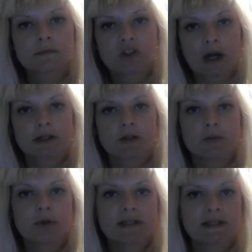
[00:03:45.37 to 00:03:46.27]
Dr.
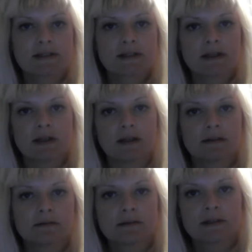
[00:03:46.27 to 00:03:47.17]

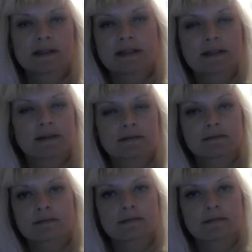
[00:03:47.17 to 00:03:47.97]
Brzezinski is